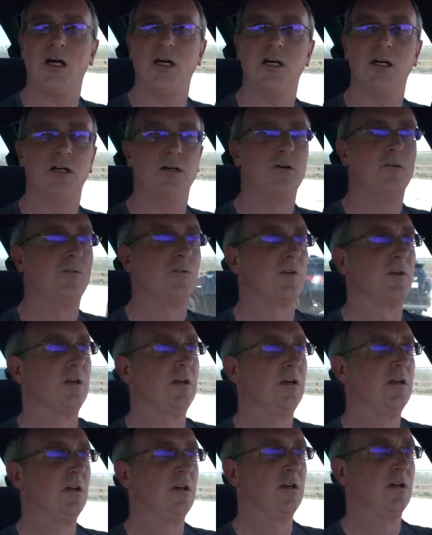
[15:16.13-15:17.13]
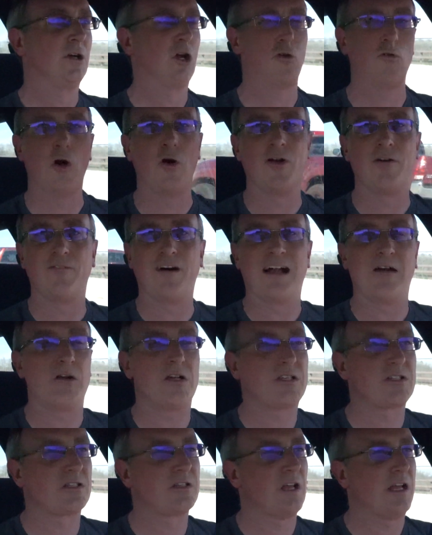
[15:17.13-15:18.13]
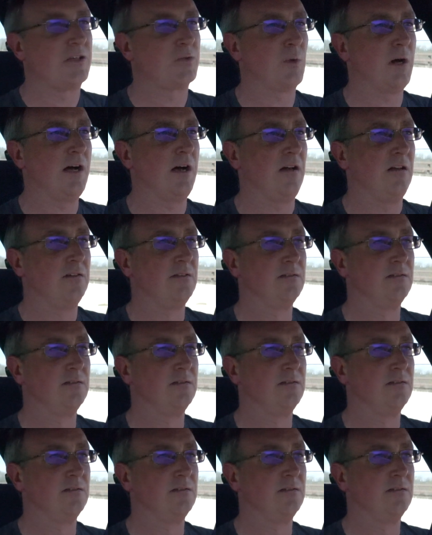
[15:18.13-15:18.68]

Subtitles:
of coronavirus as well.